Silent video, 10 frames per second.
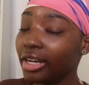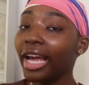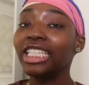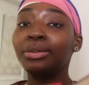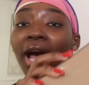
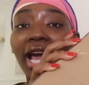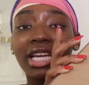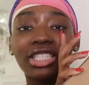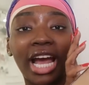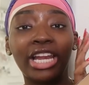next
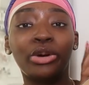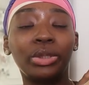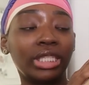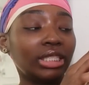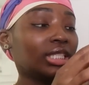package i know
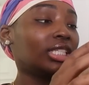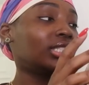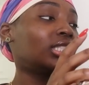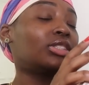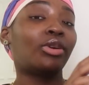what this is
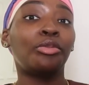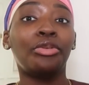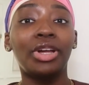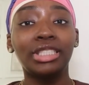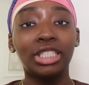it's from
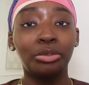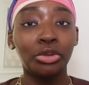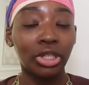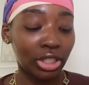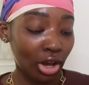fenty
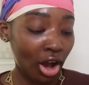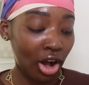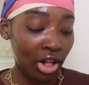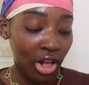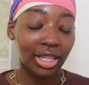beauty
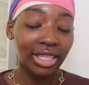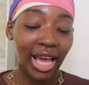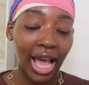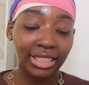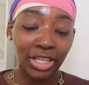y'all
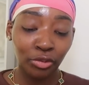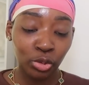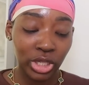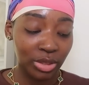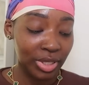aaliyah has
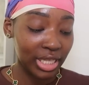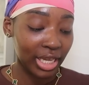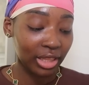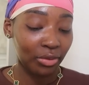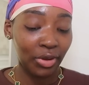influenced me to
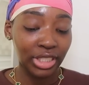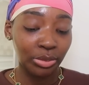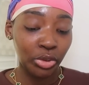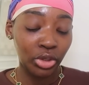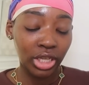get the
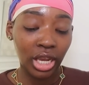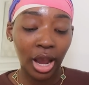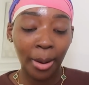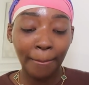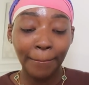fenty beauty
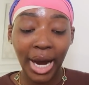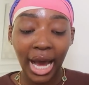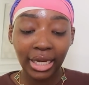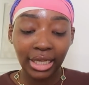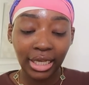
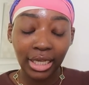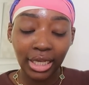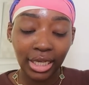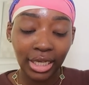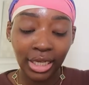
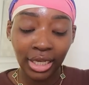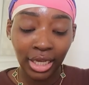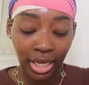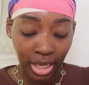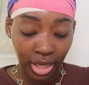body
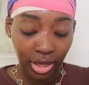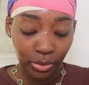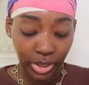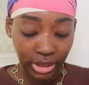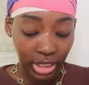
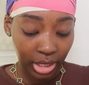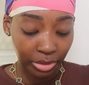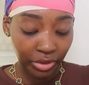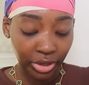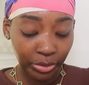what is the
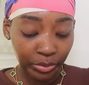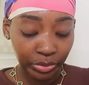name of it